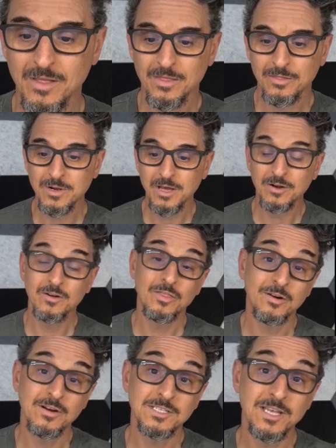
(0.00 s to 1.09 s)

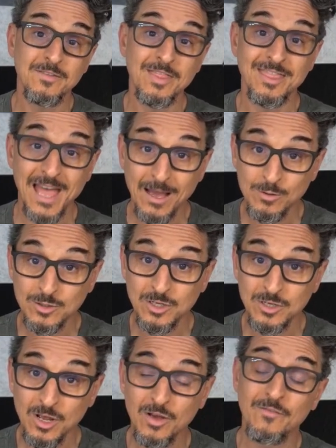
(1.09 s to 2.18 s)

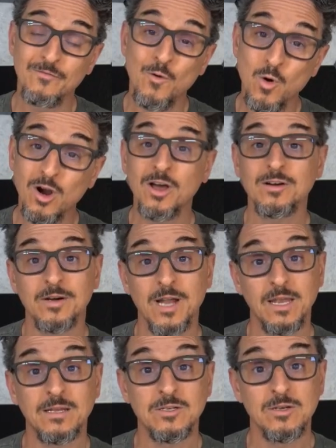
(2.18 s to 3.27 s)

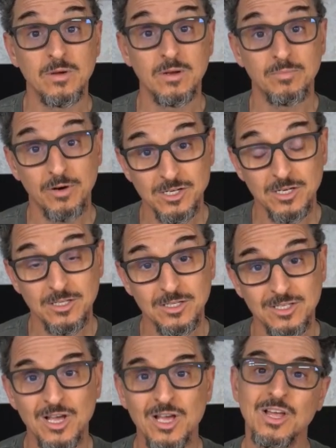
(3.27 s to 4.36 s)
337,482 impressions
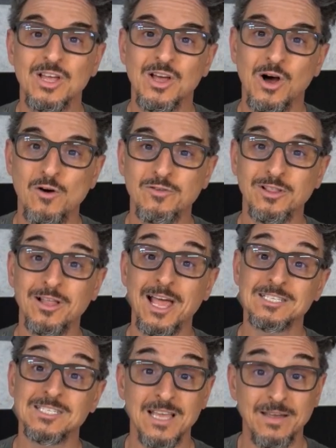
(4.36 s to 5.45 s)
over the
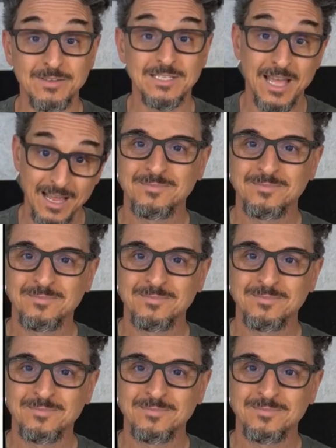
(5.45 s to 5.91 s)
last 7 days.